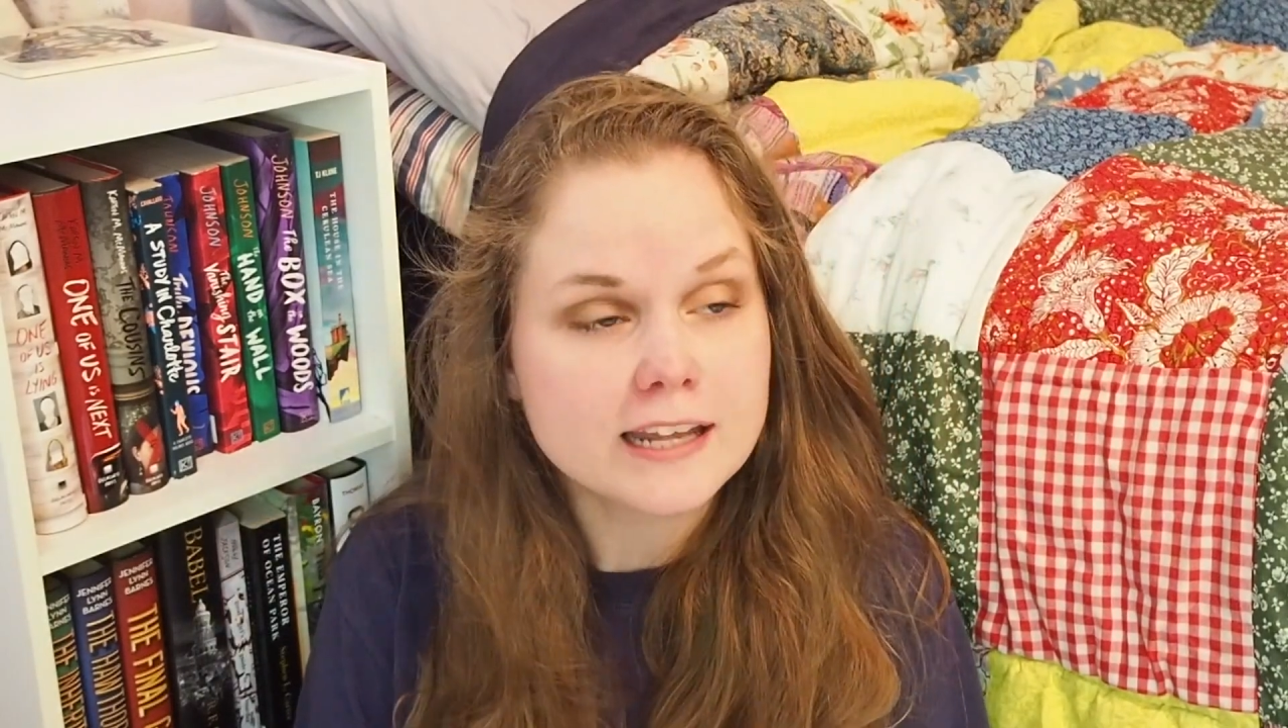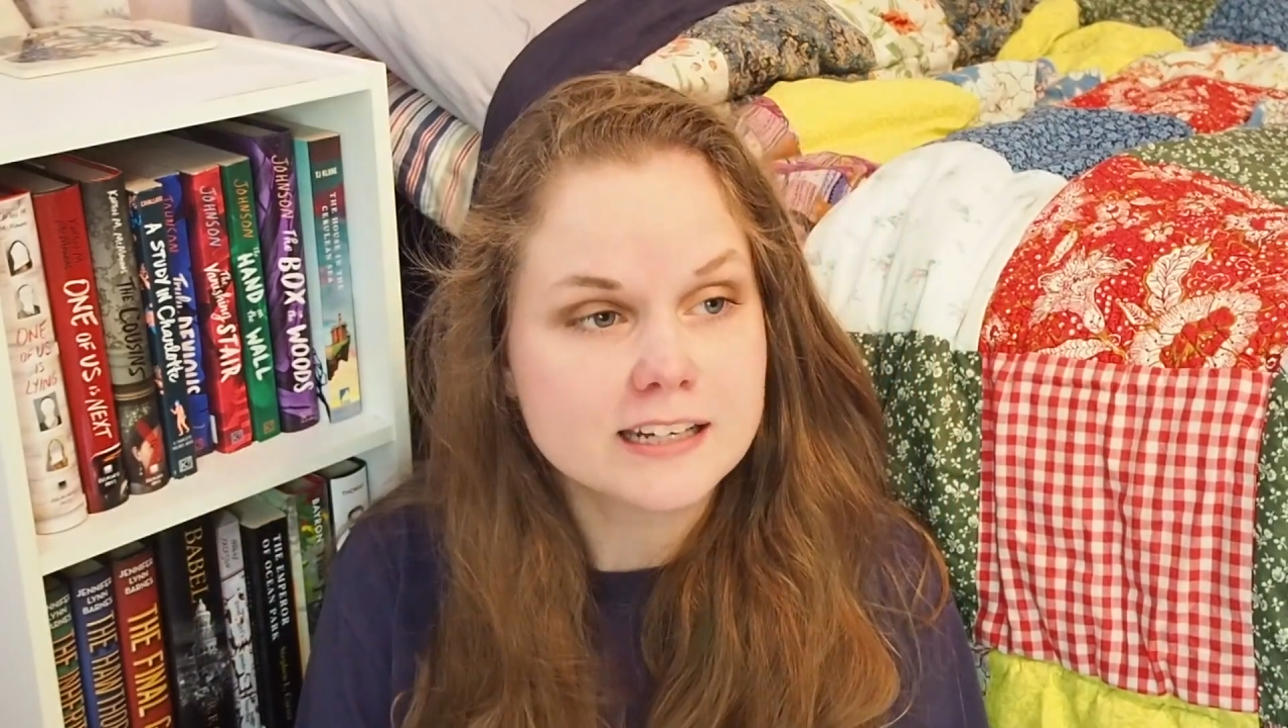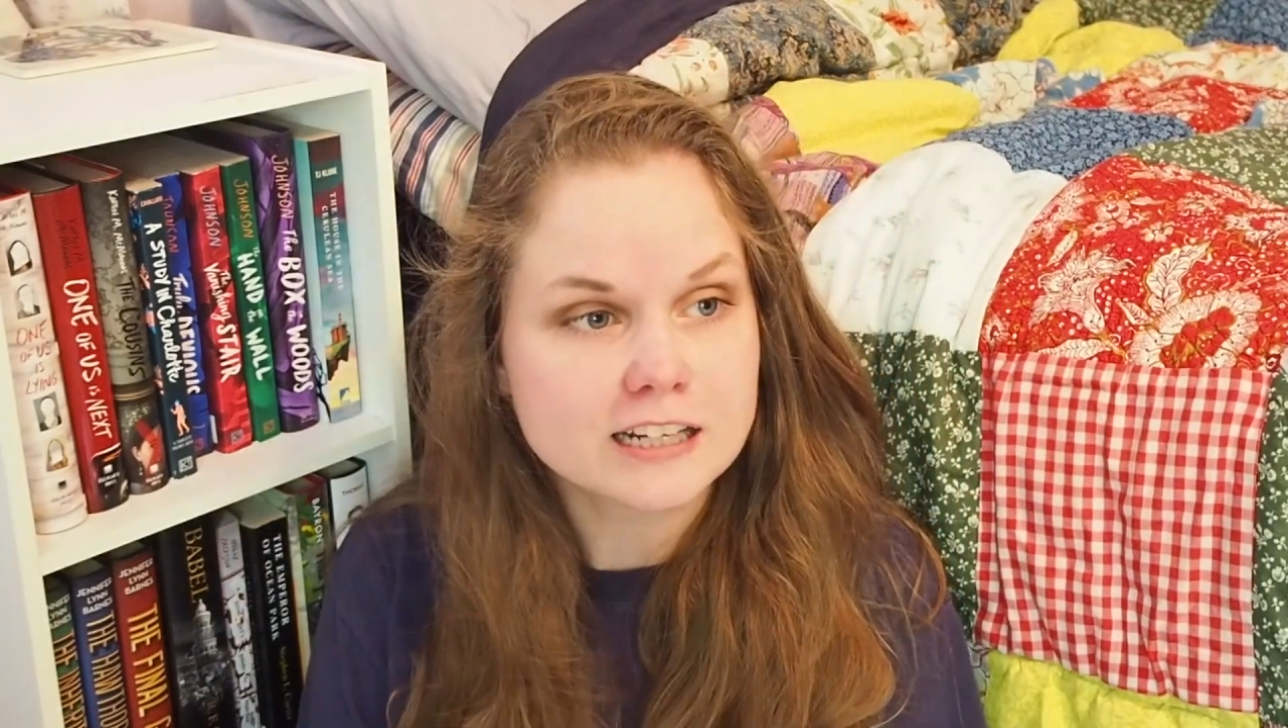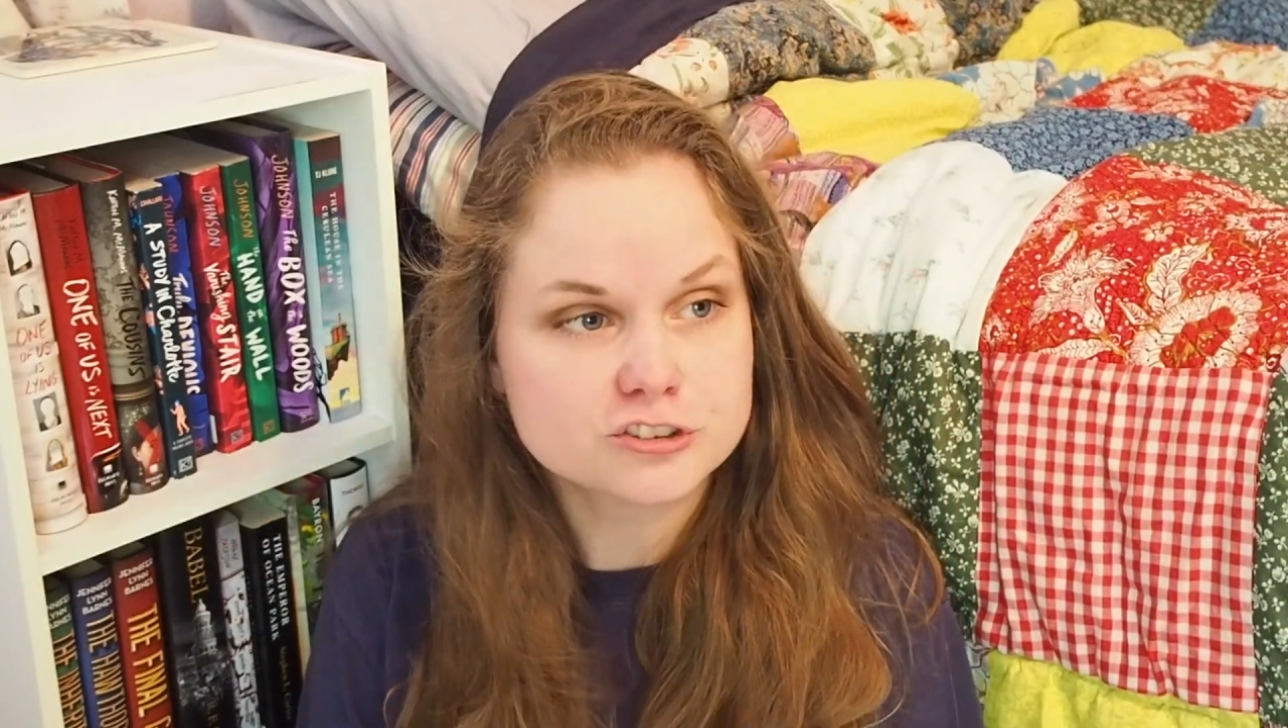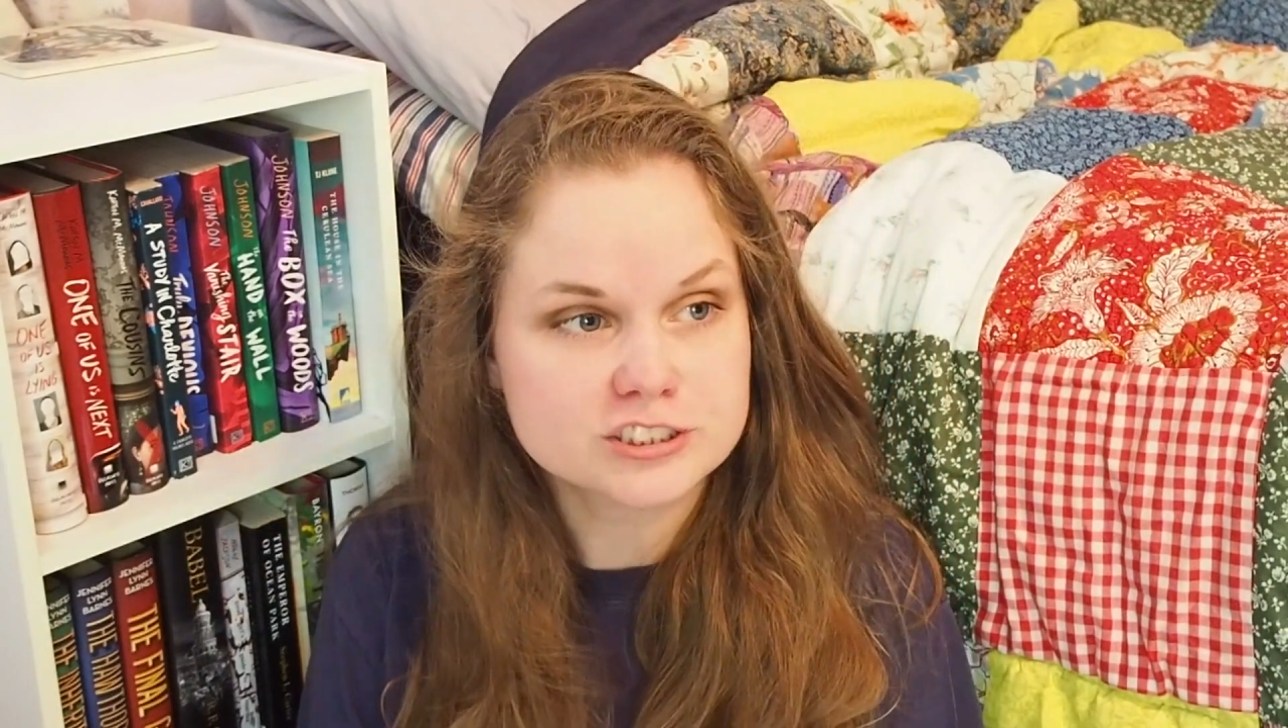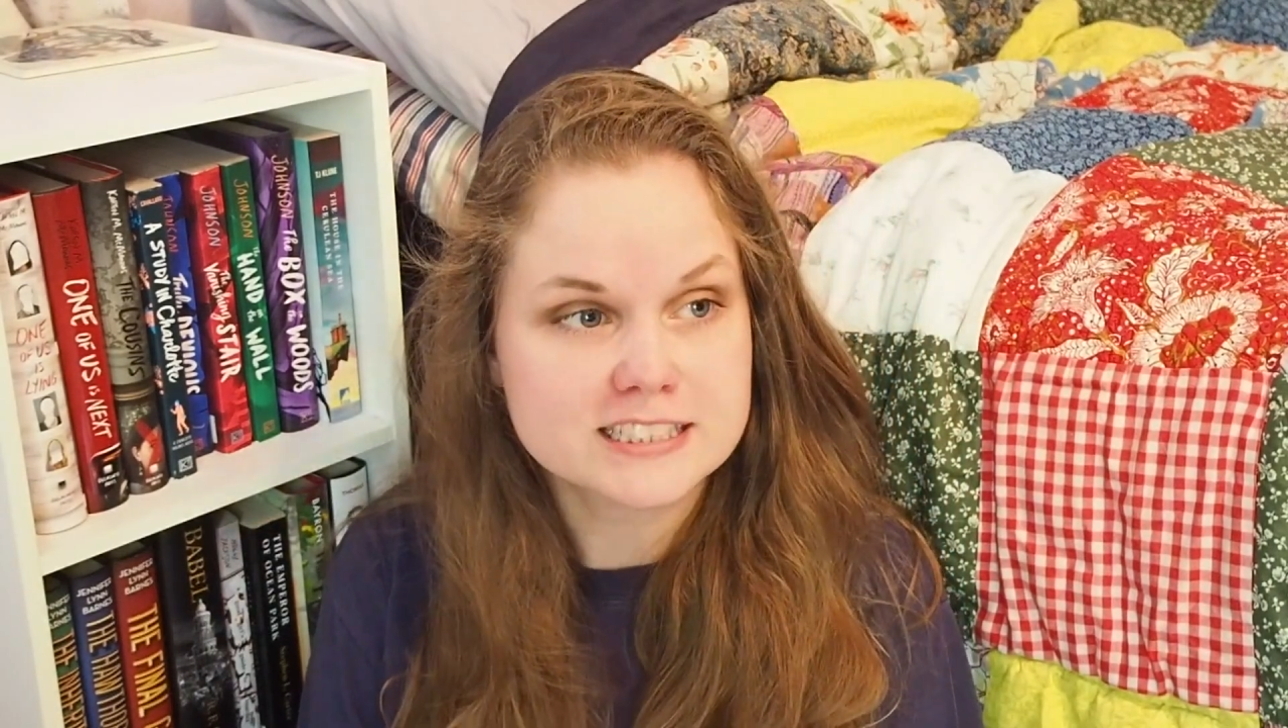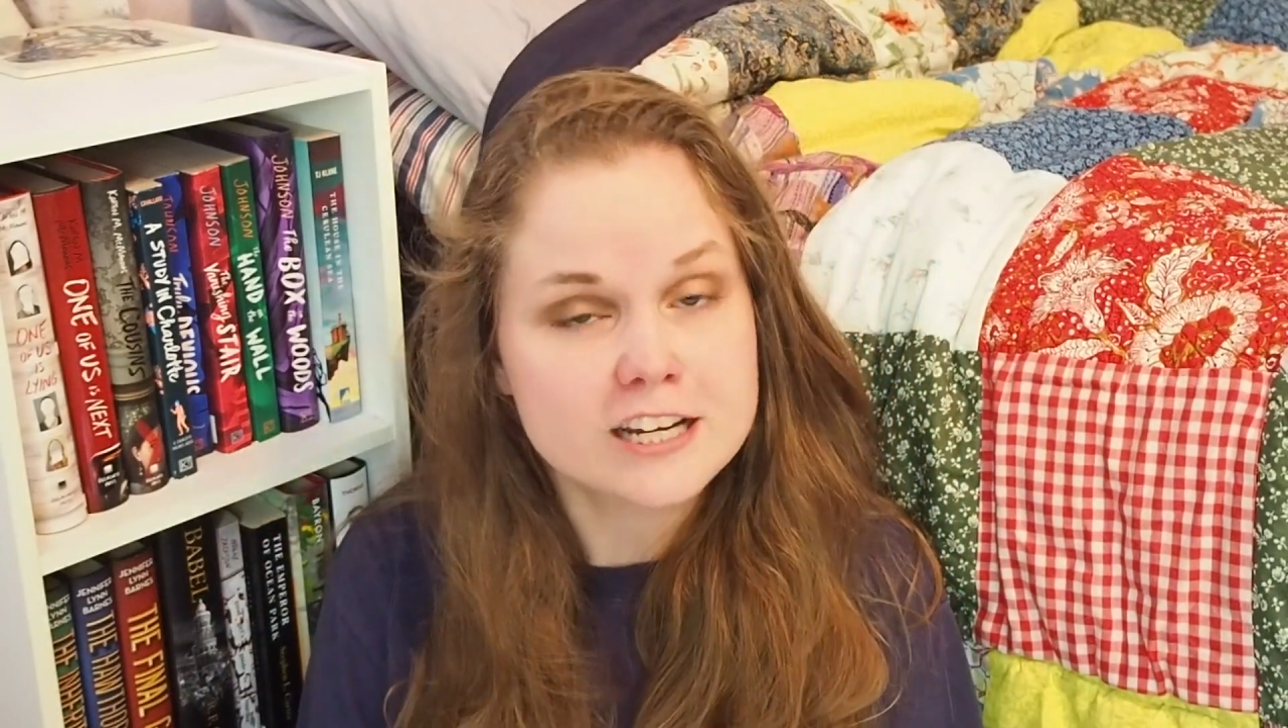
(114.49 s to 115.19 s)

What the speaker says: and not just